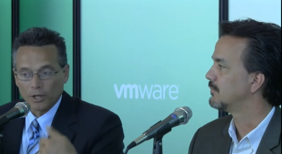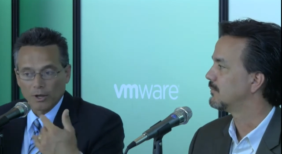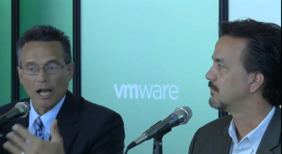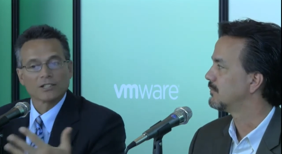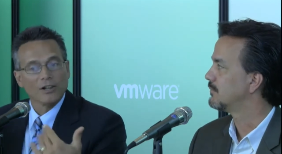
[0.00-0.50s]
Speaker 1: What are
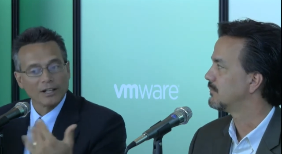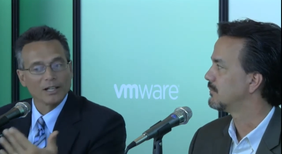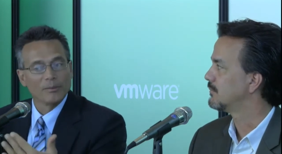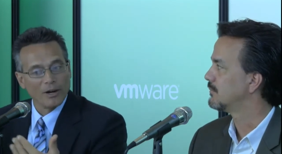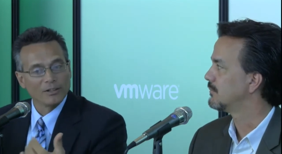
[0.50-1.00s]
you guys
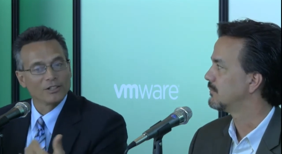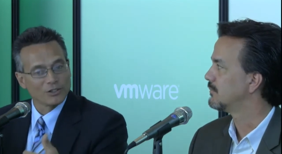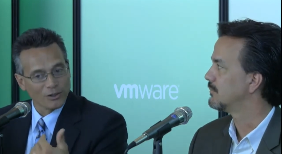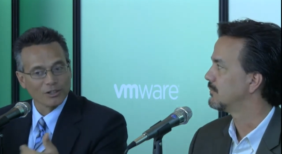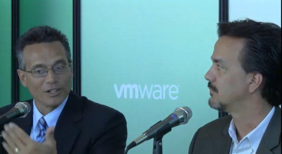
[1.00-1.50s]
talking about
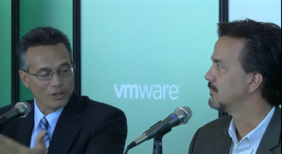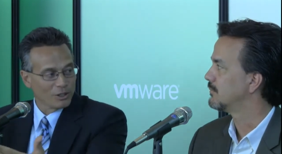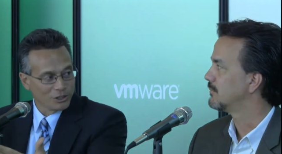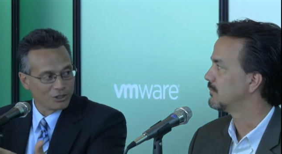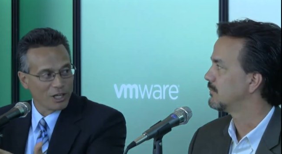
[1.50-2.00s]
internally that you
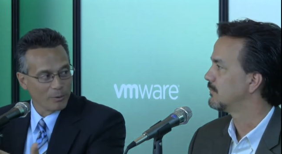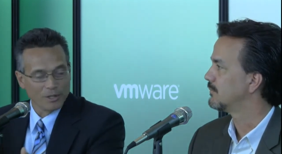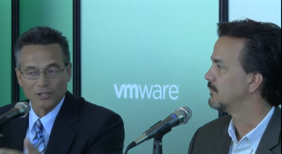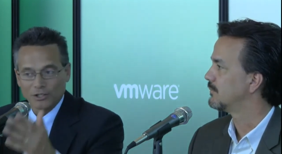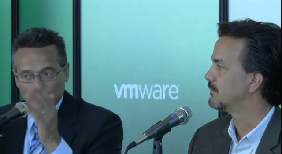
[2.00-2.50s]
can share
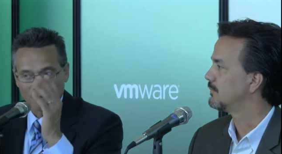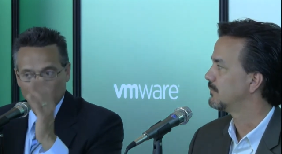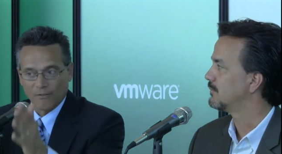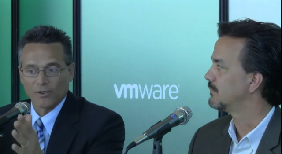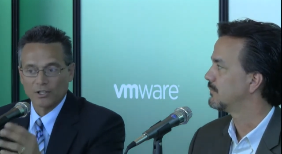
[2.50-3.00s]
with us in terms
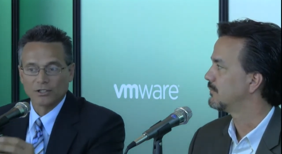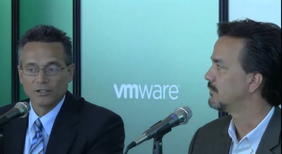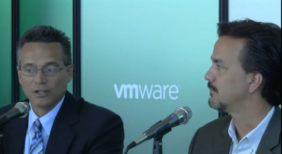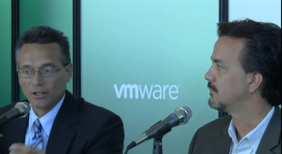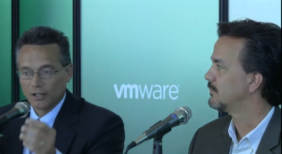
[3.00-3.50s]
of the
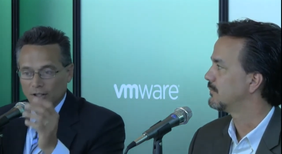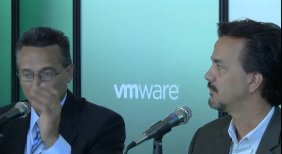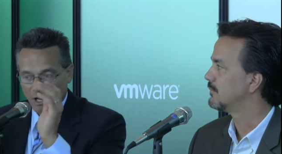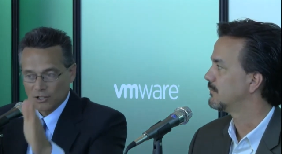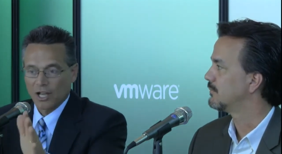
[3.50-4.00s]
vision
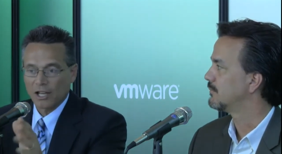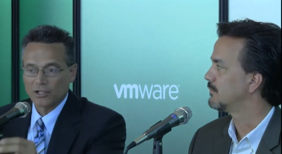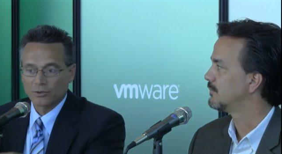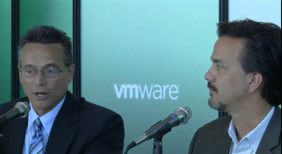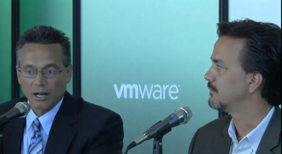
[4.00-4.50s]
that HK
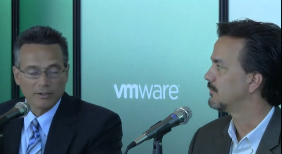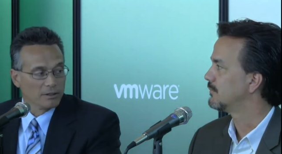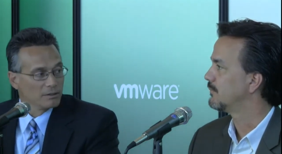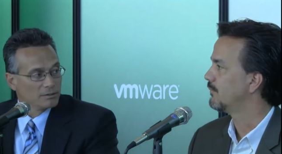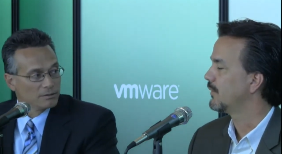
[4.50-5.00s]
is
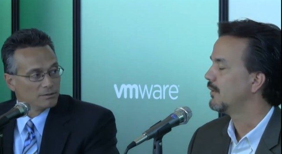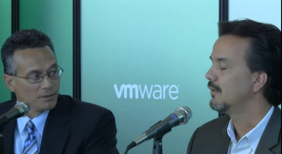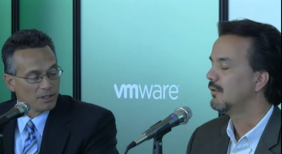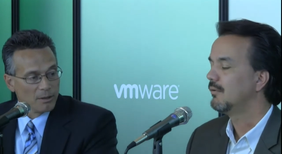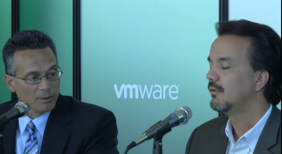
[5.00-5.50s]
driving
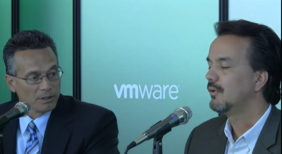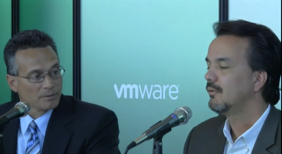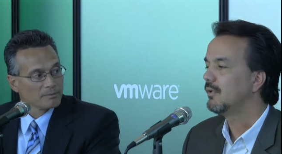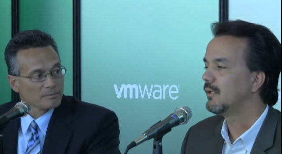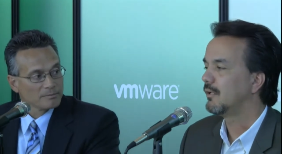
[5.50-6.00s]
for the company?
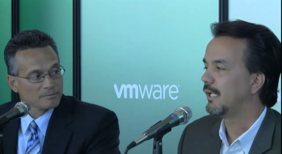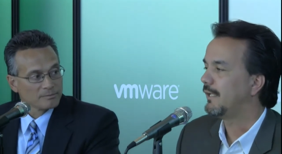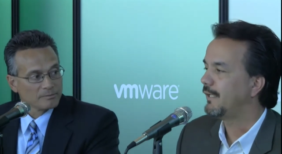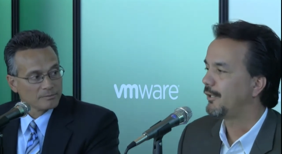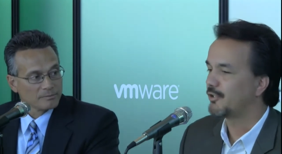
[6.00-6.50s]
Speaker 2: Well,
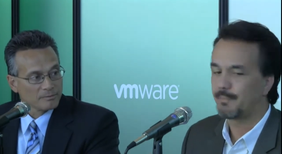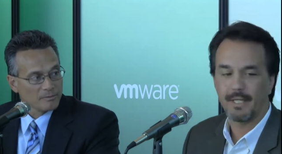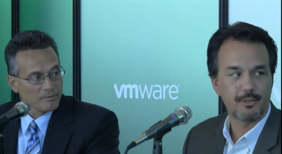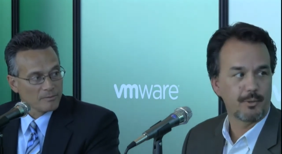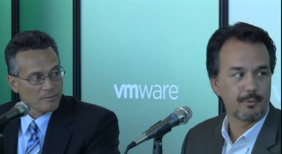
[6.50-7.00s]
I think it goes
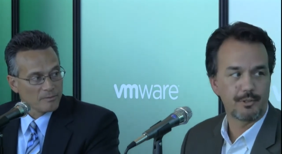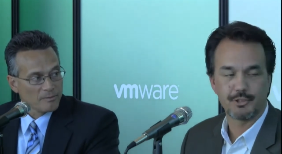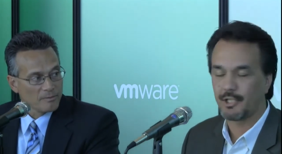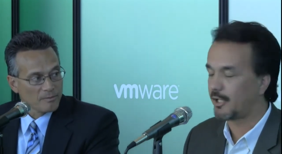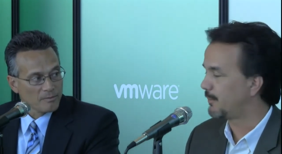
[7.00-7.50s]
back to what we were
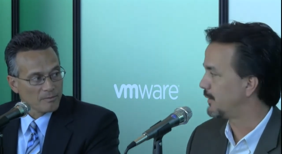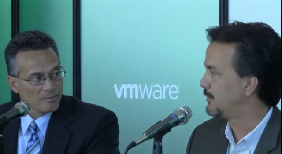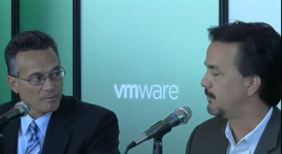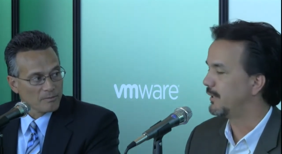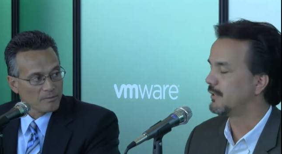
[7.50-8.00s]
just talking
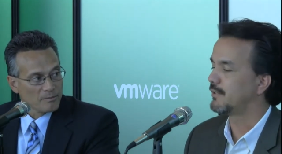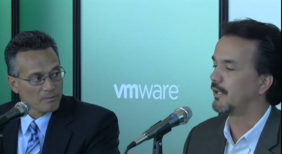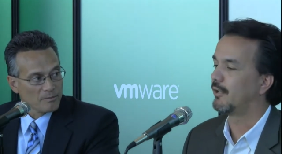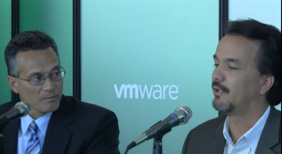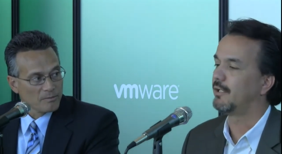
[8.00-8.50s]
about two minutes
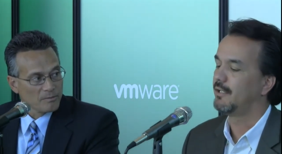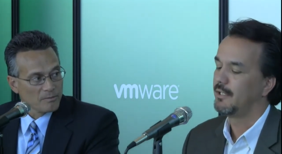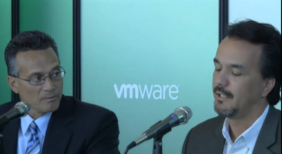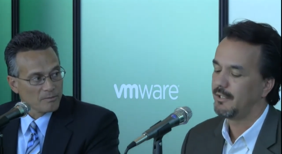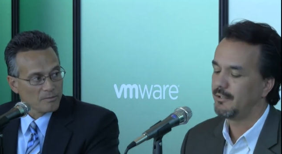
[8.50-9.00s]
ago. And,
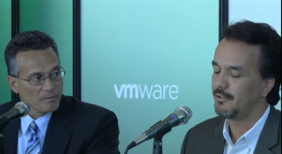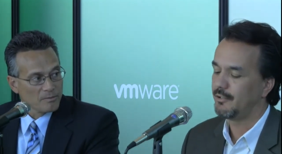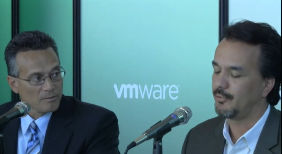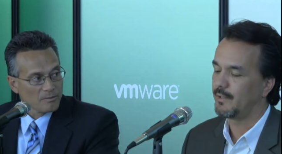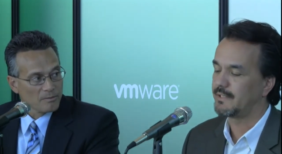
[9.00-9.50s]

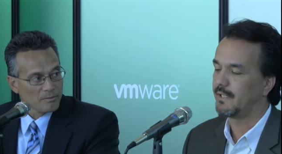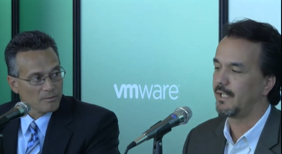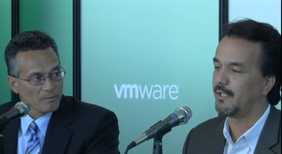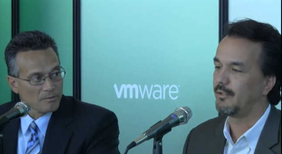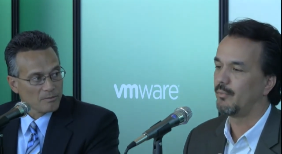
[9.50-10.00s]
you know, once
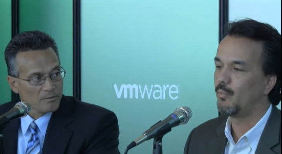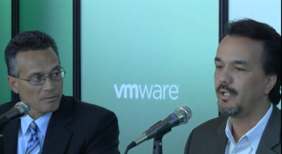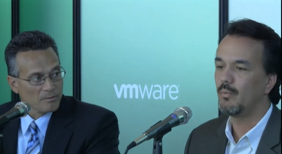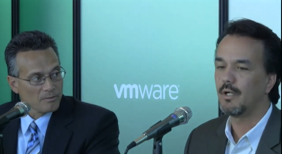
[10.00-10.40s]
again, we